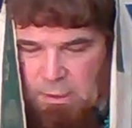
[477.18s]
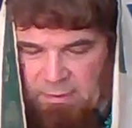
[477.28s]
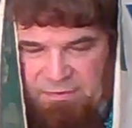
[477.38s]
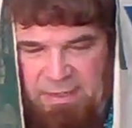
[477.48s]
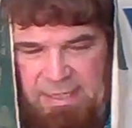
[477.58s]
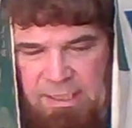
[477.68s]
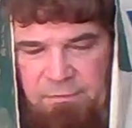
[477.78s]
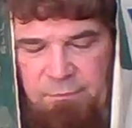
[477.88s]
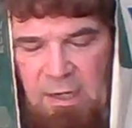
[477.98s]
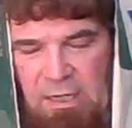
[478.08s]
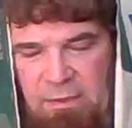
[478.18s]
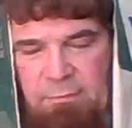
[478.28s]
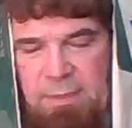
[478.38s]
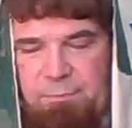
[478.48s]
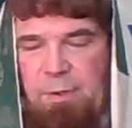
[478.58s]
We thank you, Father,
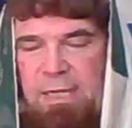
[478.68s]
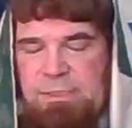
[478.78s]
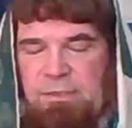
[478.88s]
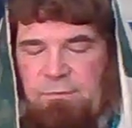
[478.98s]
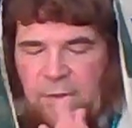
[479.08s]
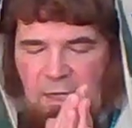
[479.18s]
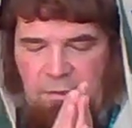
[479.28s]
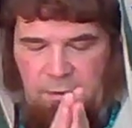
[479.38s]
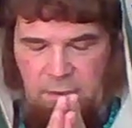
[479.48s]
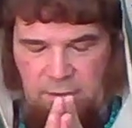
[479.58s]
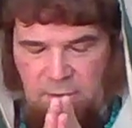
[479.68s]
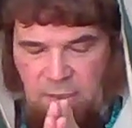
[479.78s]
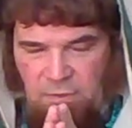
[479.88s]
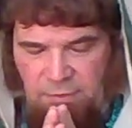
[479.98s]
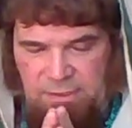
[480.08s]
and we praise you, Father,
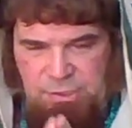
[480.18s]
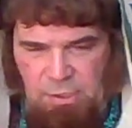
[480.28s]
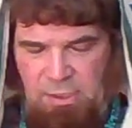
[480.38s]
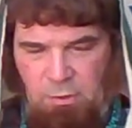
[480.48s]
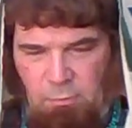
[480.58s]
the eternal